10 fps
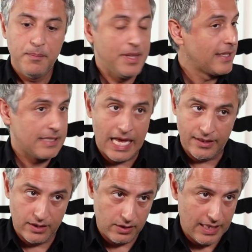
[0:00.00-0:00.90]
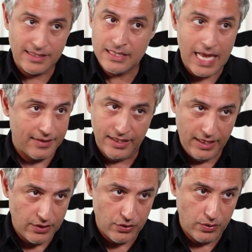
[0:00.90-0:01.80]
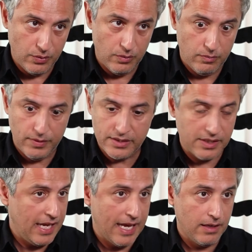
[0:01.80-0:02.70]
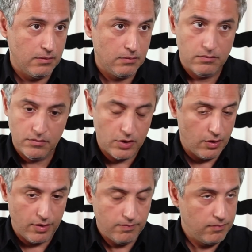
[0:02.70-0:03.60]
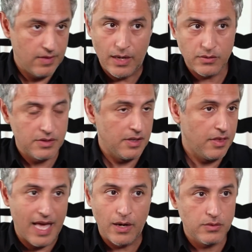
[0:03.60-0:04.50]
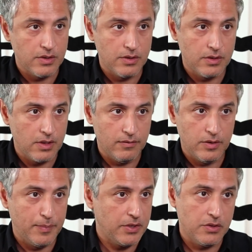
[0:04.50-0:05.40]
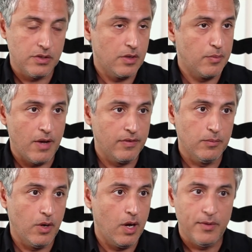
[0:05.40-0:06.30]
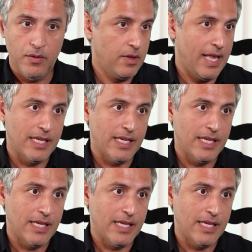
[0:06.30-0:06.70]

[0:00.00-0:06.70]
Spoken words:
But that's not the issue, because again, there are thousands and thousands of depictions of the Prophet Muhammad over the